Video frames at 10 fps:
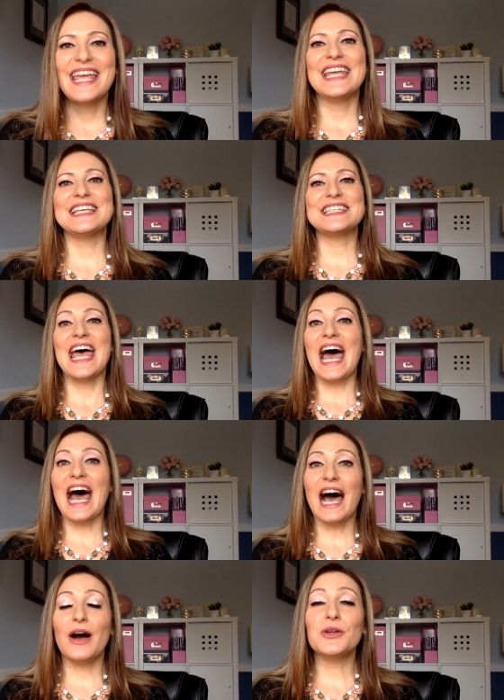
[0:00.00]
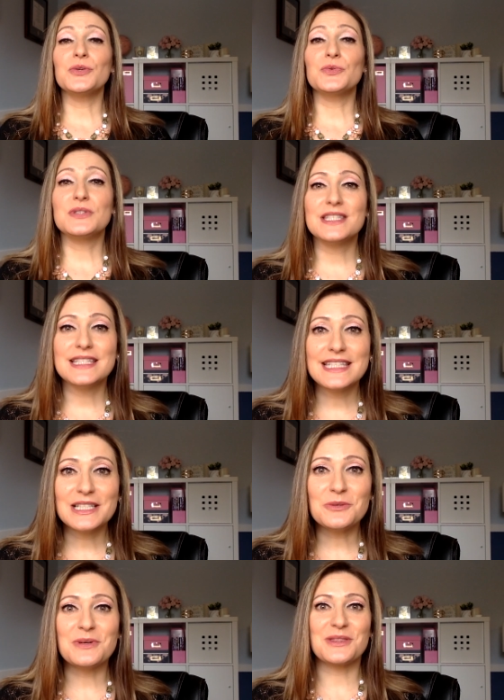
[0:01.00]
it's how you
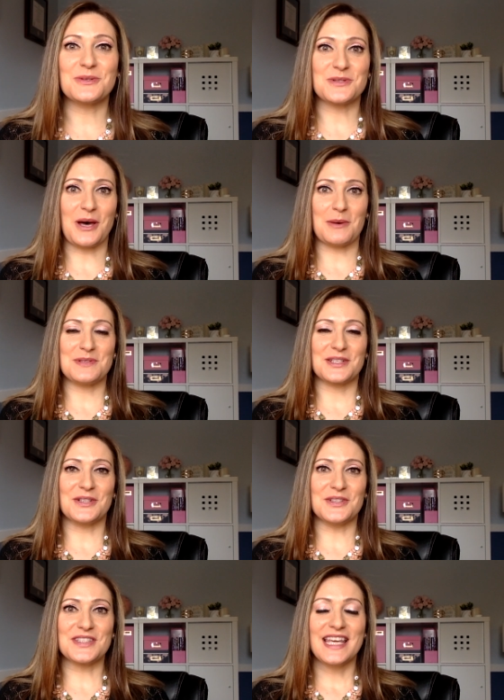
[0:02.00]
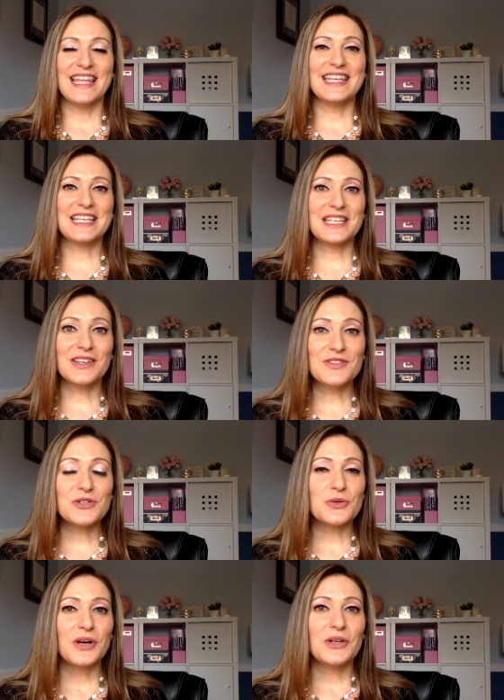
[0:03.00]
deal with those obstacles that gives
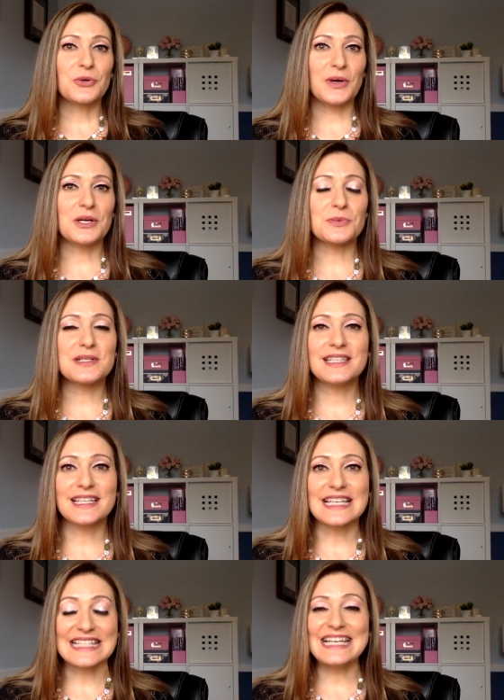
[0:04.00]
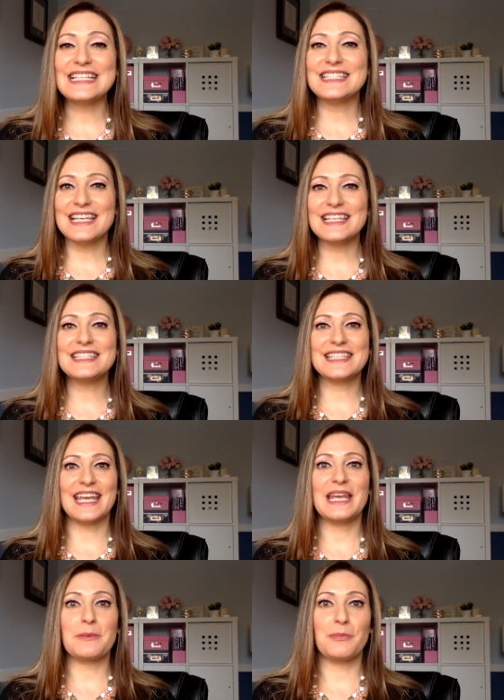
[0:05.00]
you greater resilience, and it does
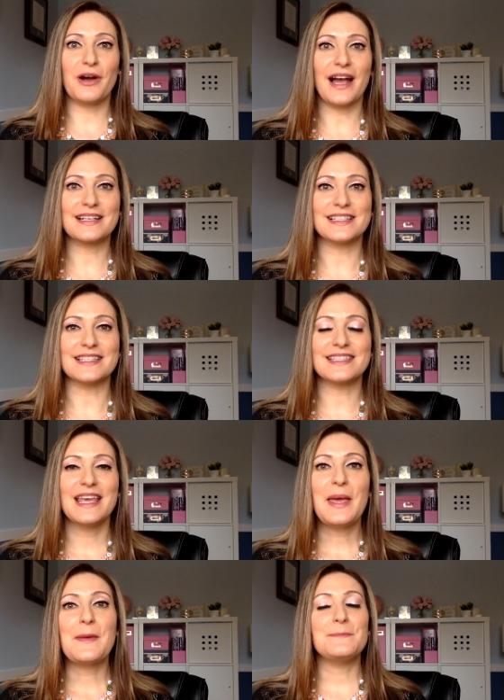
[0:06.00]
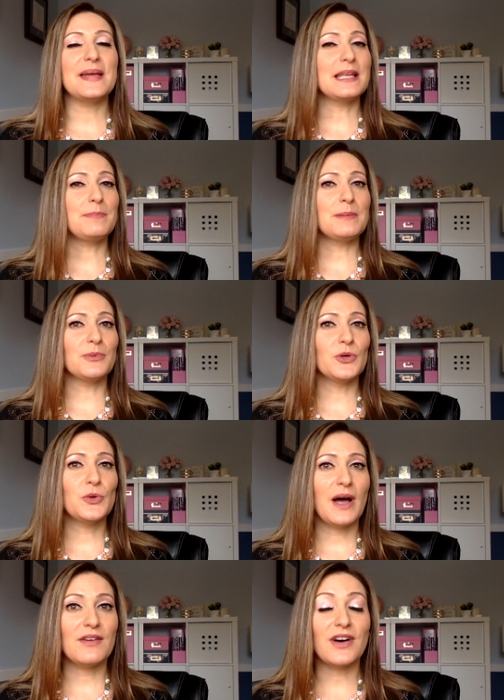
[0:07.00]
take practice. Many people who
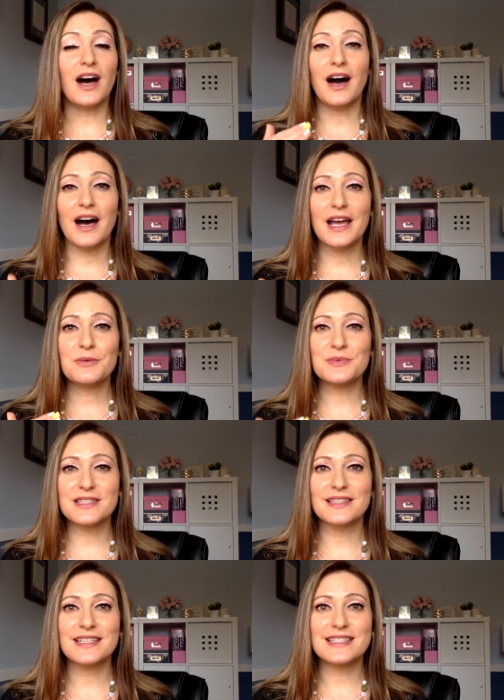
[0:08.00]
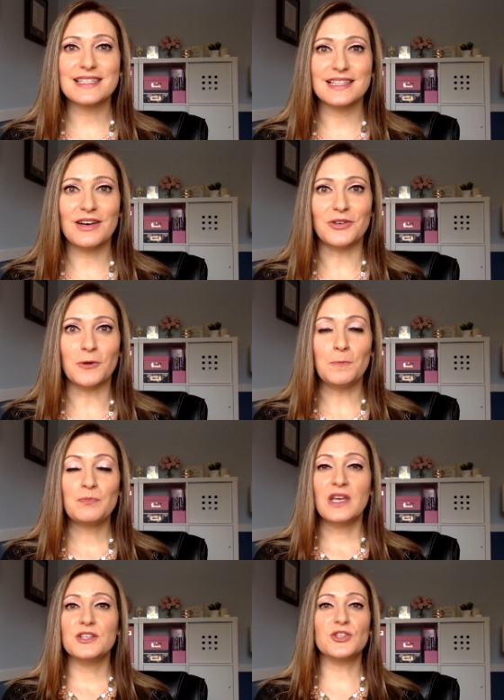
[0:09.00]
have a high resilience level
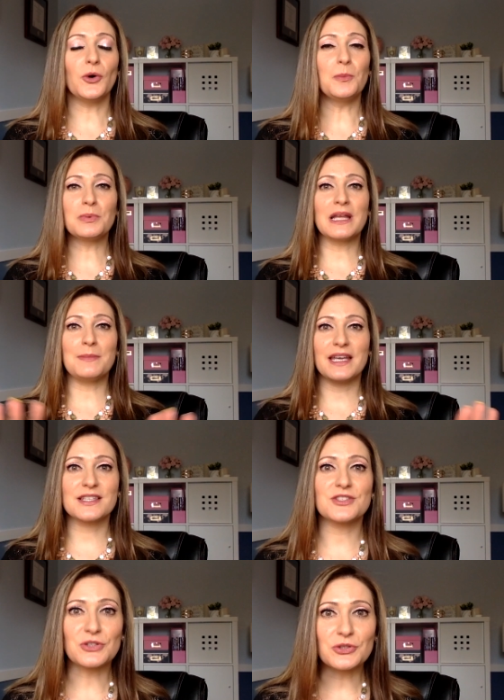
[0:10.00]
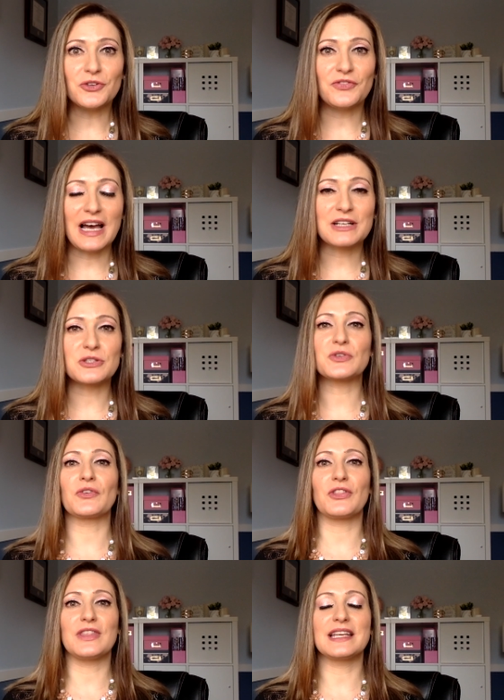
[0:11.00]
don't blame external factors
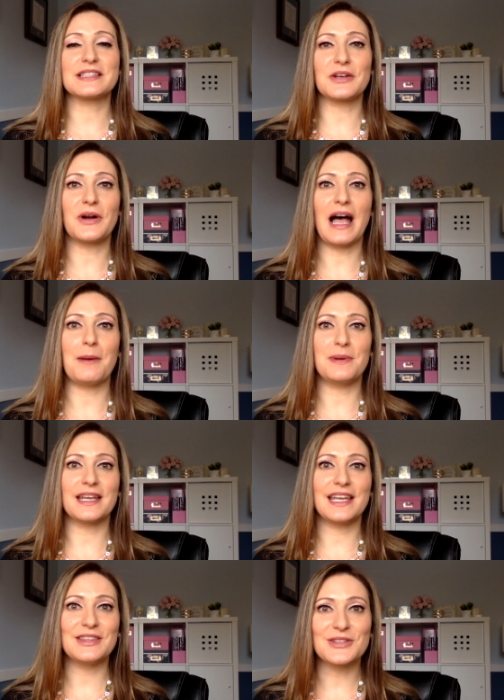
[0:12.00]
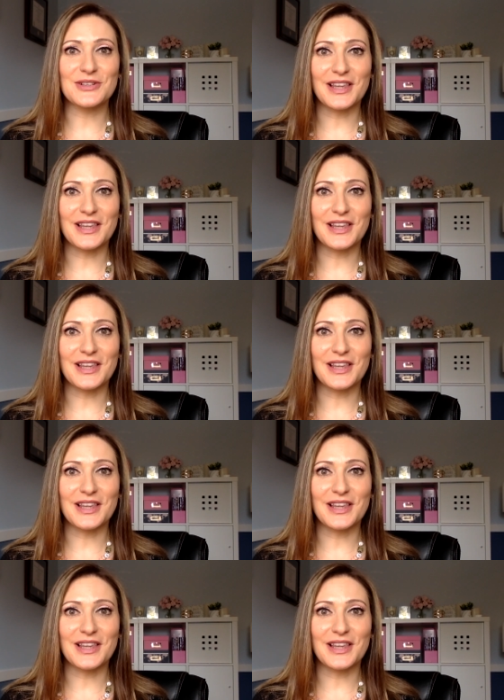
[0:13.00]
for things that are happening in their